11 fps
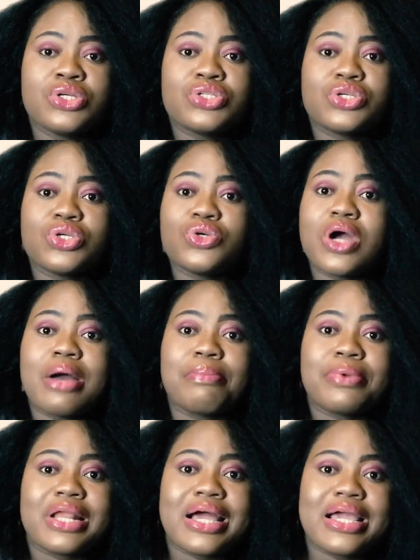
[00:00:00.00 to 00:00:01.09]
So you
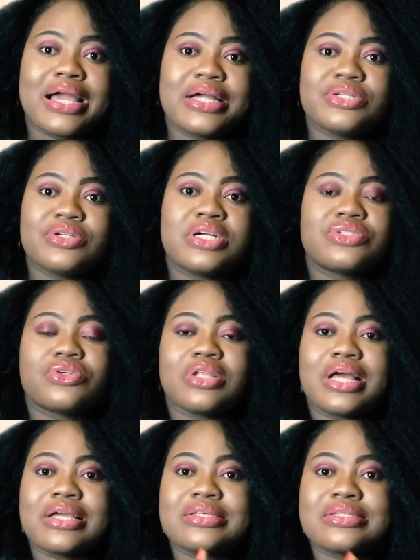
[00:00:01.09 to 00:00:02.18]
apply and you get to
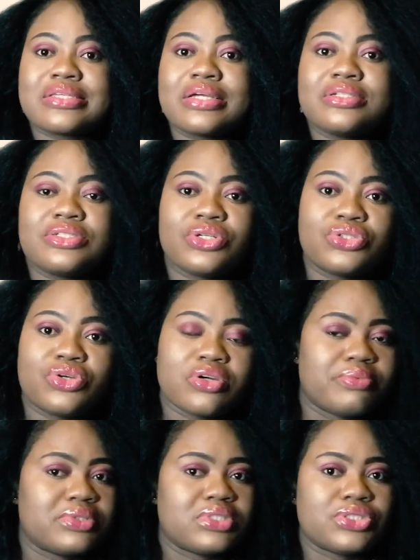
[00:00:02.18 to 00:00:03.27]
like send your
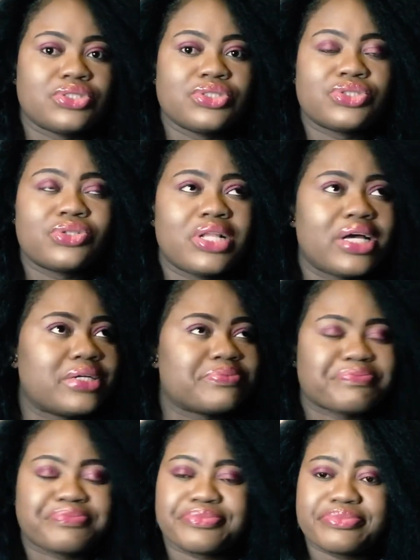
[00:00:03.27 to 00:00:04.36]
documentations to like
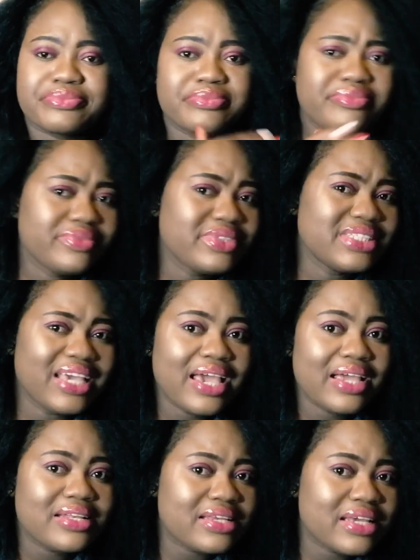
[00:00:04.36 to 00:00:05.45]

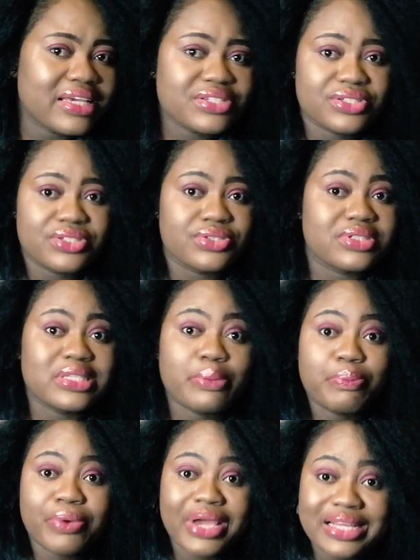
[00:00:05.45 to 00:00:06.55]
any institute
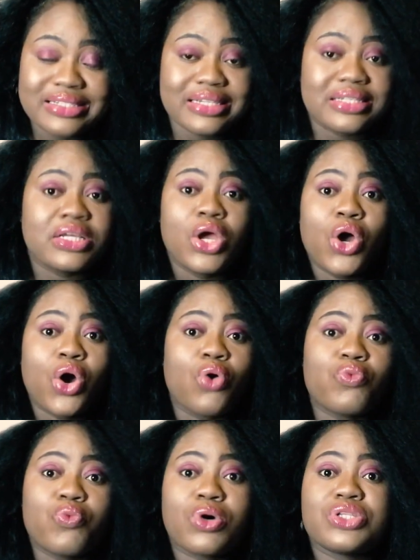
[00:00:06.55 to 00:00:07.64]
depending
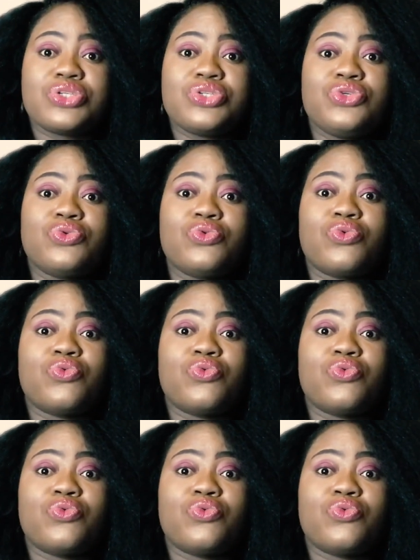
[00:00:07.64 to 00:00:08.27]
on what you